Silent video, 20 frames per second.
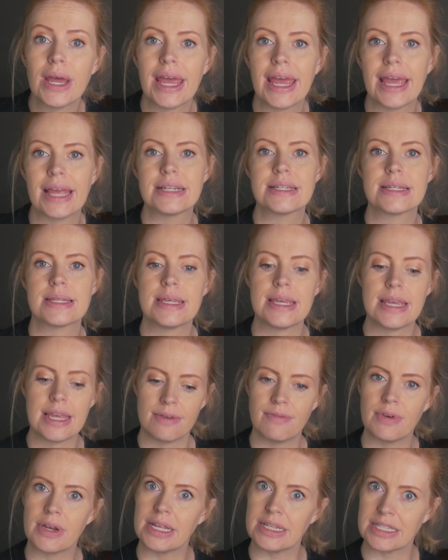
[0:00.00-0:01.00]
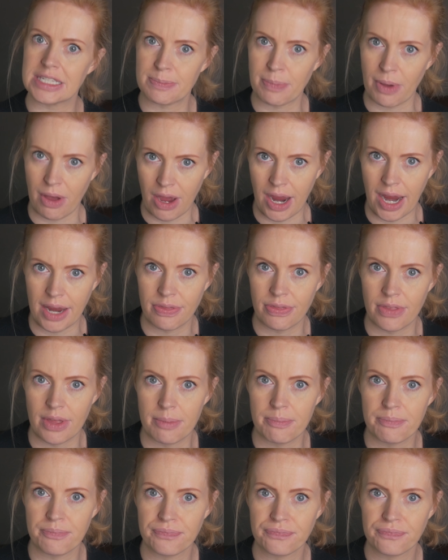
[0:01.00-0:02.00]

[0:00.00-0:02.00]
and the evidence behind them.